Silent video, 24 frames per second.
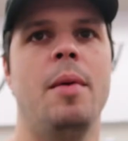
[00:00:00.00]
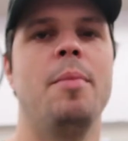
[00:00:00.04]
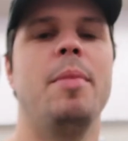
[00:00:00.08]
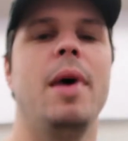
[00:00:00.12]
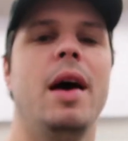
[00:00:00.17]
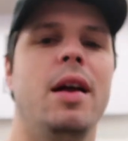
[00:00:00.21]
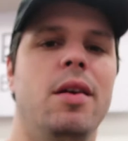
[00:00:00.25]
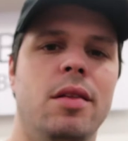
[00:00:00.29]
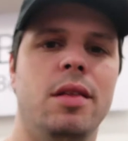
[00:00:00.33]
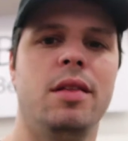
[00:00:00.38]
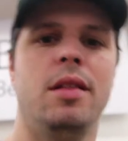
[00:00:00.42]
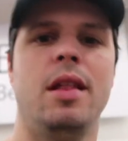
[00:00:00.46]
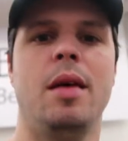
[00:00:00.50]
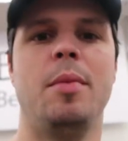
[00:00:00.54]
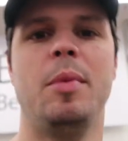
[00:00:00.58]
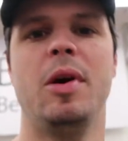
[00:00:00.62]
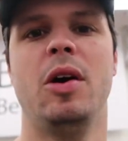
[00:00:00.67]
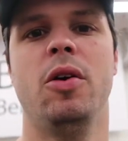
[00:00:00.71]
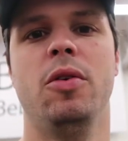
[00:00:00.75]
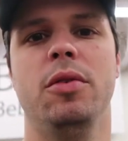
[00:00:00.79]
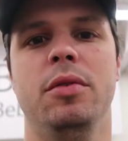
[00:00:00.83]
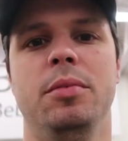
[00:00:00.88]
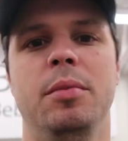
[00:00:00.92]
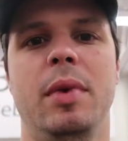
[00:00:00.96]
I'm better than them
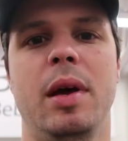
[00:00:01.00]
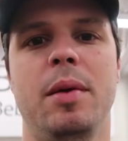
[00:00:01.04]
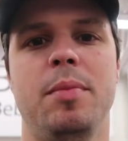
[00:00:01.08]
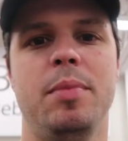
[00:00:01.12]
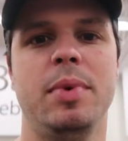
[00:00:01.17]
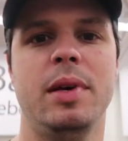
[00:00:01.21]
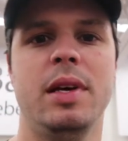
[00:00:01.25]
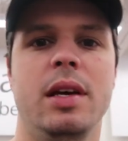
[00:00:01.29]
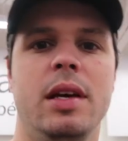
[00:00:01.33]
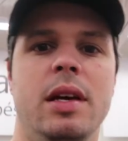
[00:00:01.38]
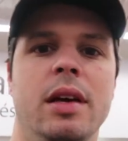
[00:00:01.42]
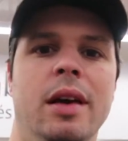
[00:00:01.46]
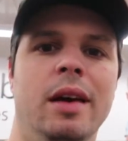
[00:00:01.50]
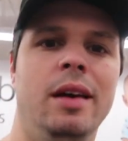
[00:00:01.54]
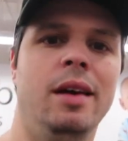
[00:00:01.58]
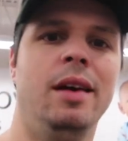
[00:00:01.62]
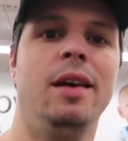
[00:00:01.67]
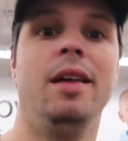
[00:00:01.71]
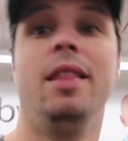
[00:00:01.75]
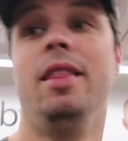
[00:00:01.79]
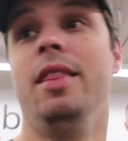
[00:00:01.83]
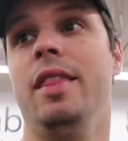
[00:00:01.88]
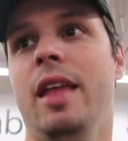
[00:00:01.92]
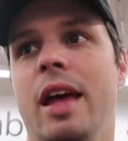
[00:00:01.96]
at holding my pee.
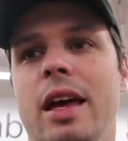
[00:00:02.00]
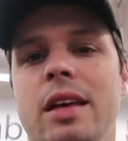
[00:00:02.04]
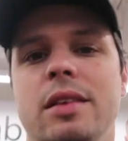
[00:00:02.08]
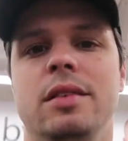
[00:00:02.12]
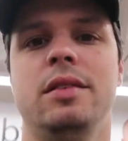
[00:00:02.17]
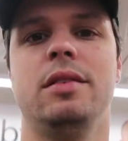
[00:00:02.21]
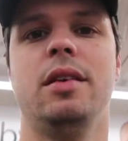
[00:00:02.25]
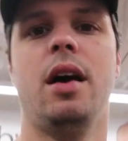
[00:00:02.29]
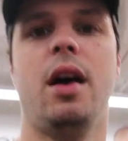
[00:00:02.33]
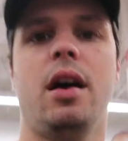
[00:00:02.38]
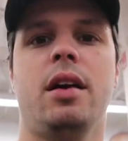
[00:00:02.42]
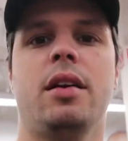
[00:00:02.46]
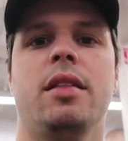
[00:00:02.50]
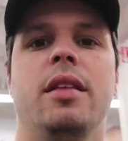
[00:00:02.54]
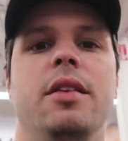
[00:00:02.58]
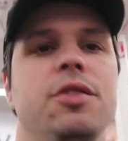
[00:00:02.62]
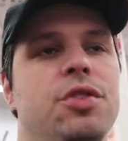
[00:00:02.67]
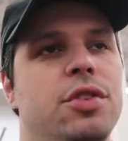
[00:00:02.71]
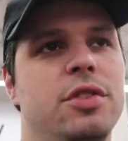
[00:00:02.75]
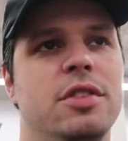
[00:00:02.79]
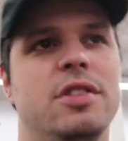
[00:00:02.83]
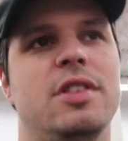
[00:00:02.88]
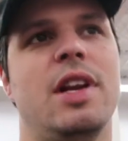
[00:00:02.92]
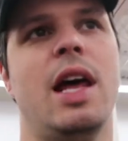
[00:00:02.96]
They suck, they
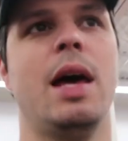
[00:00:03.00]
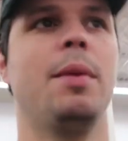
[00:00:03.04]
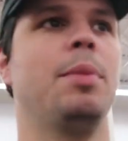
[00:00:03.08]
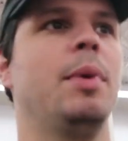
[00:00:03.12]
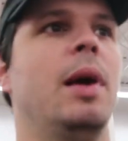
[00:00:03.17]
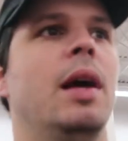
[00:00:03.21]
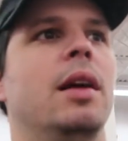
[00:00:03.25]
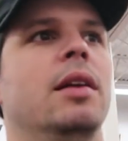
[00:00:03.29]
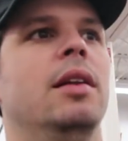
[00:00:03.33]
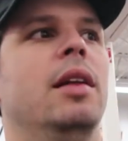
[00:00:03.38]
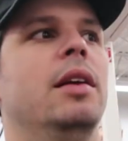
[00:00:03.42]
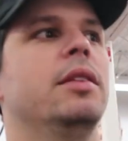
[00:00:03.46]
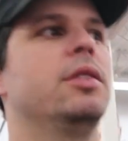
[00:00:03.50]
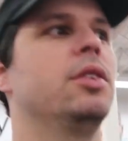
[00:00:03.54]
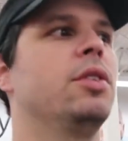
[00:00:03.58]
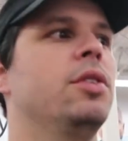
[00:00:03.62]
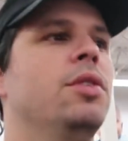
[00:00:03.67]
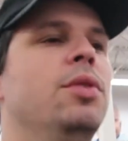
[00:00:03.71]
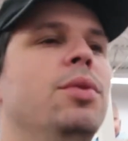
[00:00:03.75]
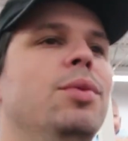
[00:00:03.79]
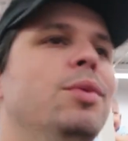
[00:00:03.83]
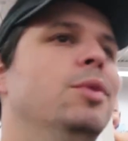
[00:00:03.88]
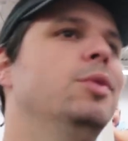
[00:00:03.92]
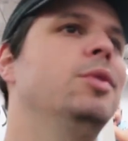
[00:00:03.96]
should stop acting like
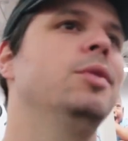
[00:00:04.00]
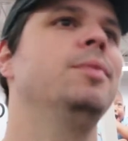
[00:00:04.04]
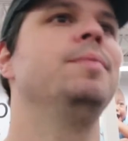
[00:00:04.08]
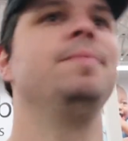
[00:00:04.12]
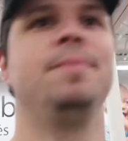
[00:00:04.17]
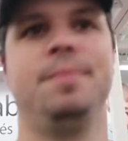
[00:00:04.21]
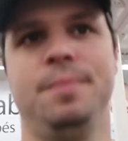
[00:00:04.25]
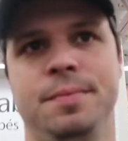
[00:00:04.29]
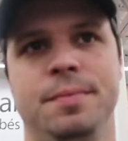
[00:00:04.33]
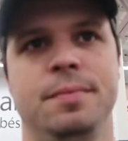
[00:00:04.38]
they're cool.